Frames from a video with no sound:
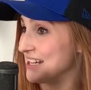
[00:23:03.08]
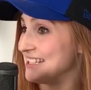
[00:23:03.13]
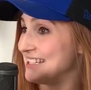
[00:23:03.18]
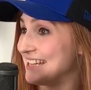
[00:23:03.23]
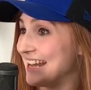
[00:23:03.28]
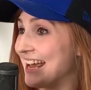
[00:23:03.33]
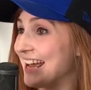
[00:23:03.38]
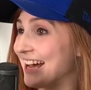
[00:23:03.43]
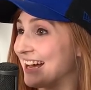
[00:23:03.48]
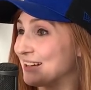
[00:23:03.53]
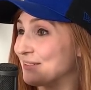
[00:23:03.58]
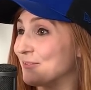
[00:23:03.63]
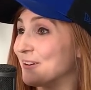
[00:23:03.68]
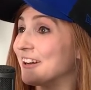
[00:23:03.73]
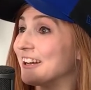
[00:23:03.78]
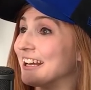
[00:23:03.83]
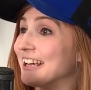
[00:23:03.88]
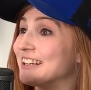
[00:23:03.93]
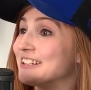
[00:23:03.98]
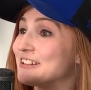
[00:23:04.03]
my dad
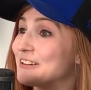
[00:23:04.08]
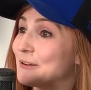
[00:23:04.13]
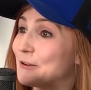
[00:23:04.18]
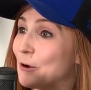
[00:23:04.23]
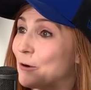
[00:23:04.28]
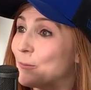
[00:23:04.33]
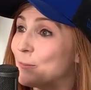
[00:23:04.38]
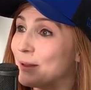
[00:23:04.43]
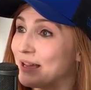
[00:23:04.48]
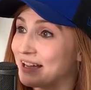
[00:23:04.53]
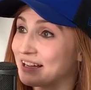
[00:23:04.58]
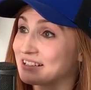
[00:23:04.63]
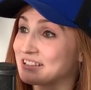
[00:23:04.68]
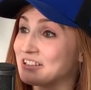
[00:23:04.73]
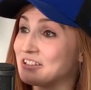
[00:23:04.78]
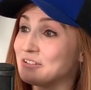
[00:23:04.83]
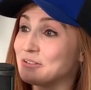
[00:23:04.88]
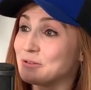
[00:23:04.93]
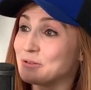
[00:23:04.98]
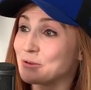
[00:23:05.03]
where I had to go back
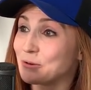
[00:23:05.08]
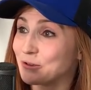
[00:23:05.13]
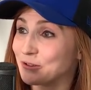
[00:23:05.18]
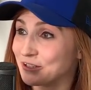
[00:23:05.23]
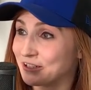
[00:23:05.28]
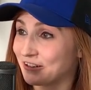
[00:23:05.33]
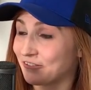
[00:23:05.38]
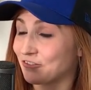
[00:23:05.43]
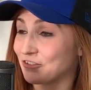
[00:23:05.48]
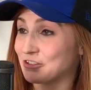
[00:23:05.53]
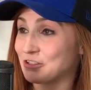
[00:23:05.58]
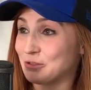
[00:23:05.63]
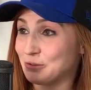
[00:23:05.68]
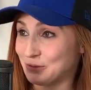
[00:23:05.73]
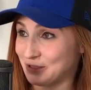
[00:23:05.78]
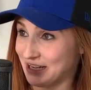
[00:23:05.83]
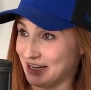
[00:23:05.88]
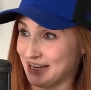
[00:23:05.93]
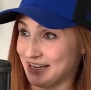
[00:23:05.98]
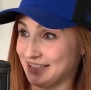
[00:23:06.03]
to New York for
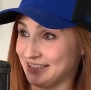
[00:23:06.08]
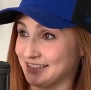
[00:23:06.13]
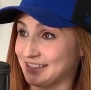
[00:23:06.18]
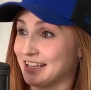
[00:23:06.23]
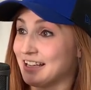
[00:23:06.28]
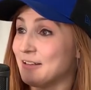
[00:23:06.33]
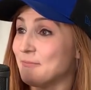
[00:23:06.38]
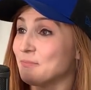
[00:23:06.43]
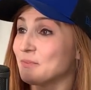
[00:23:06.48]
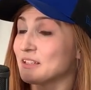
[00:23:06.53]
two days.